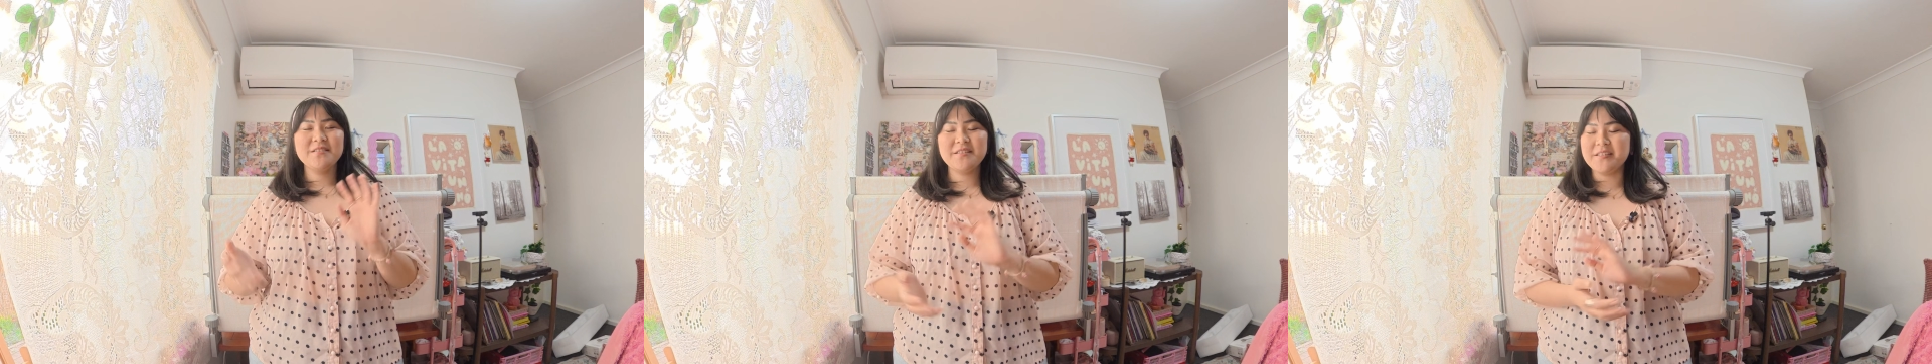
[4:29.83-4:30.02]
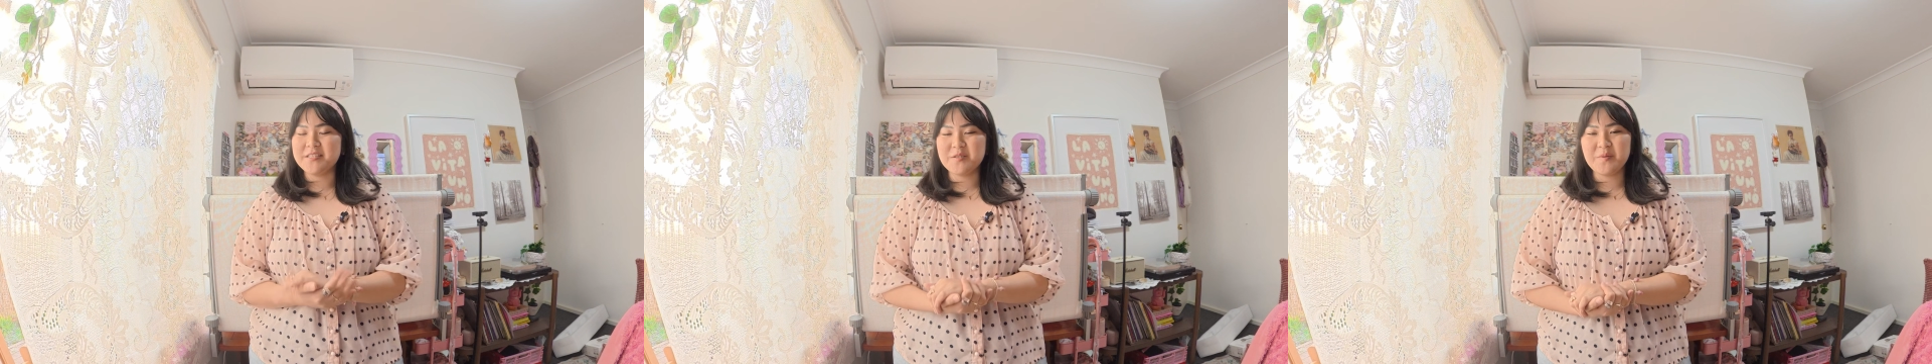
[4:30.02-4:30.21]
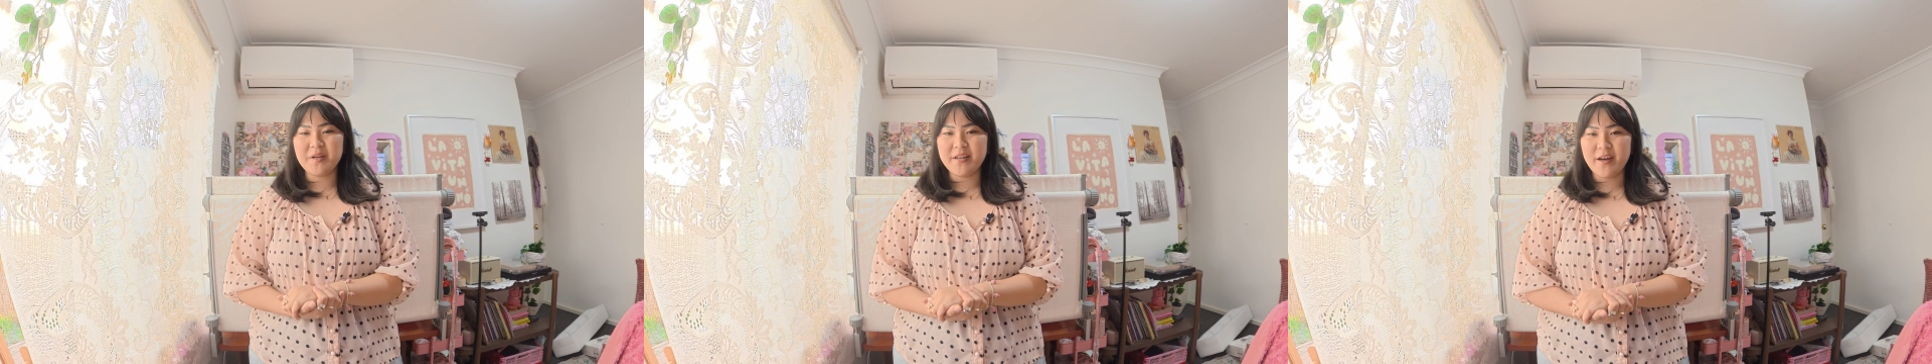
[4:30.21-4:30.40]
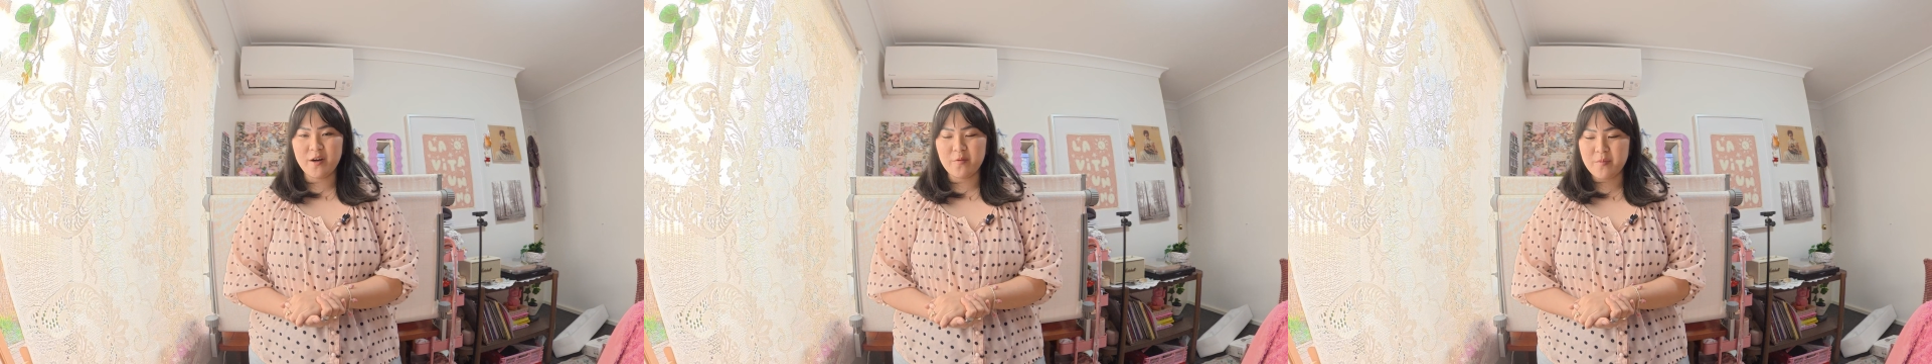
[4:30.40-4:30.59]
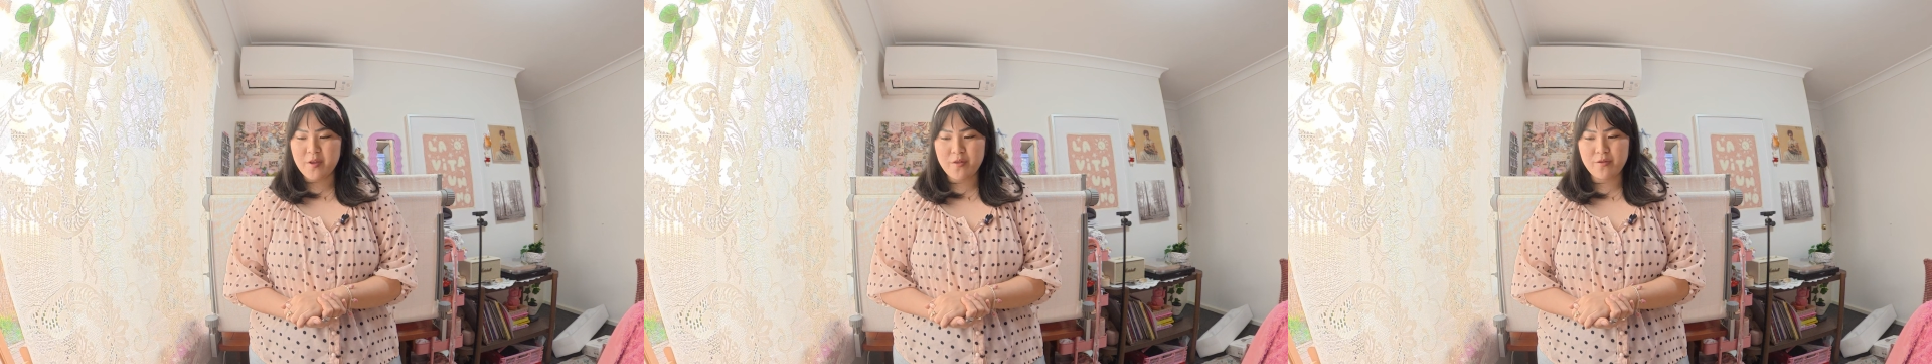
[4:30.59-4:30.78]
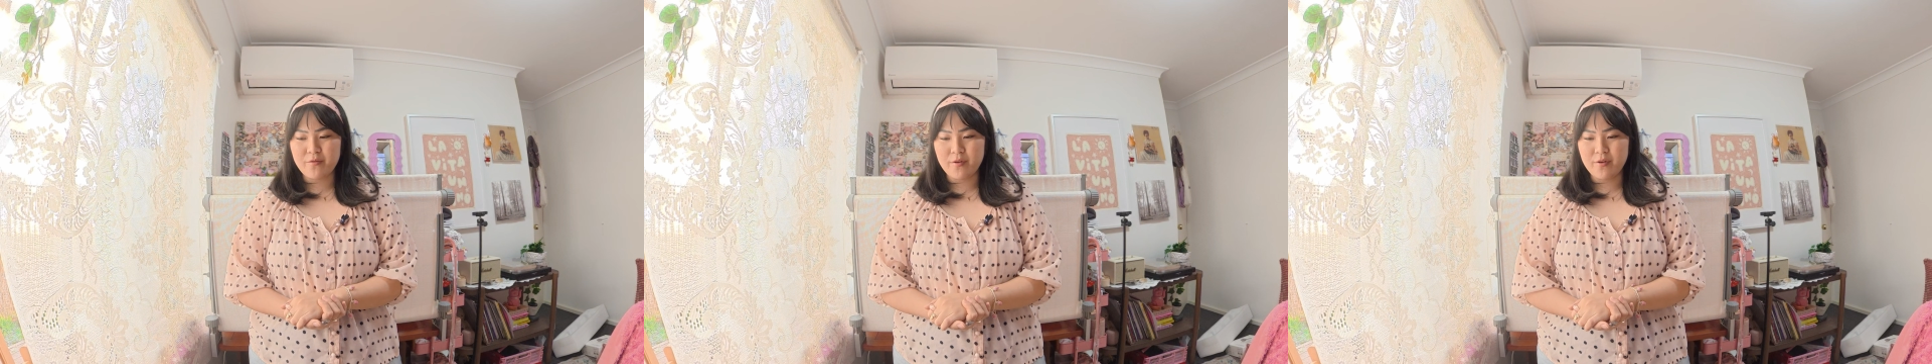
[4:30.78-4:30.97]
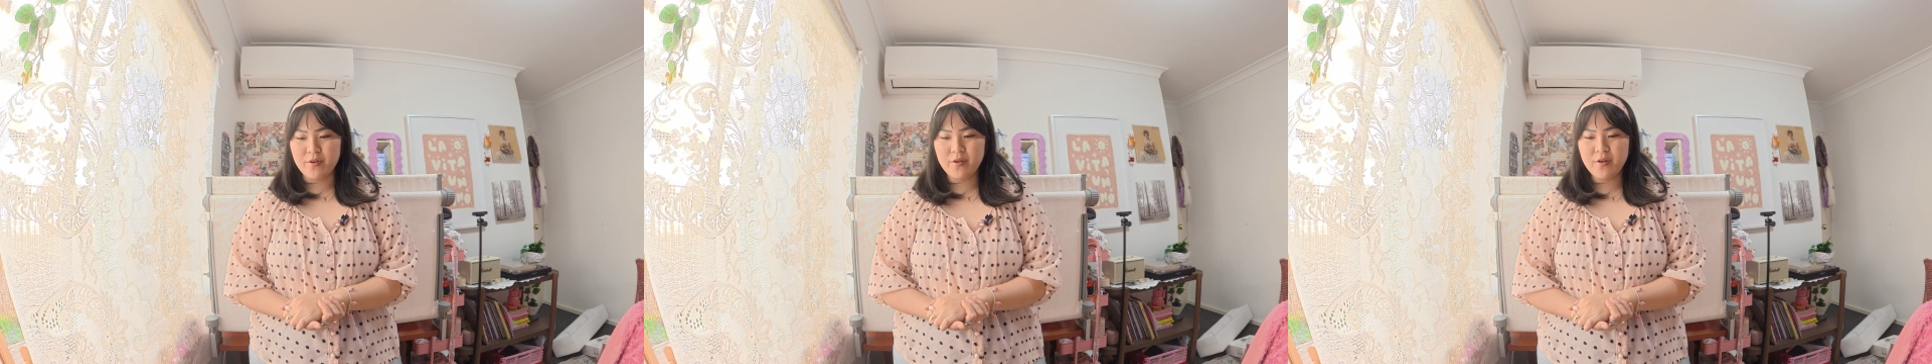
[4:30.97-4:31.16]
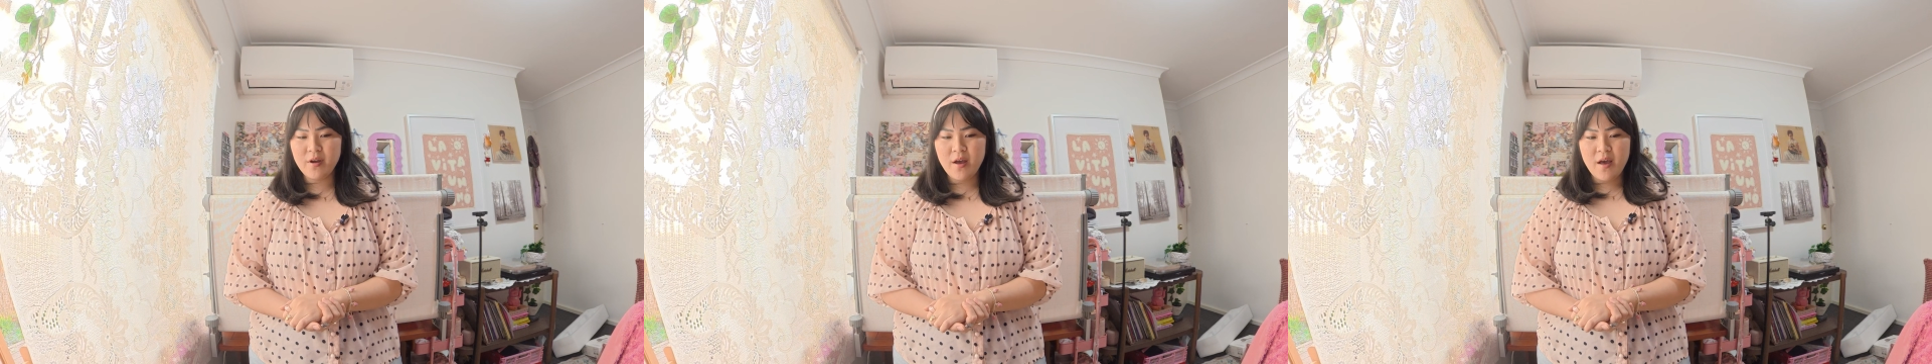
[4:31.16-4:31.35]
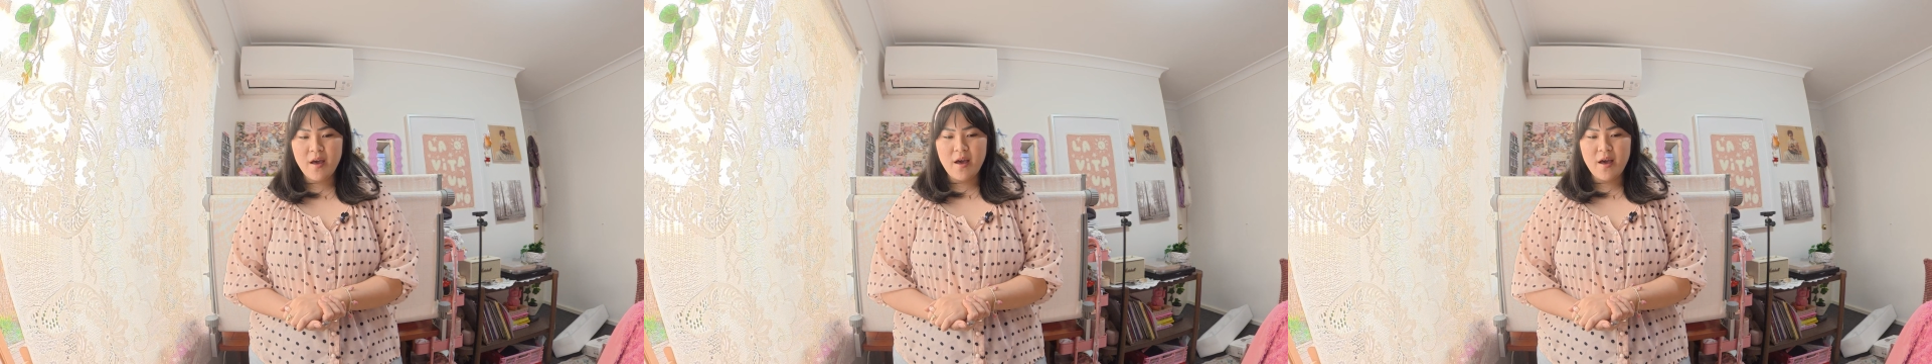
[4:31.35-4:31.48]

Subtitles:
teach me and help me through.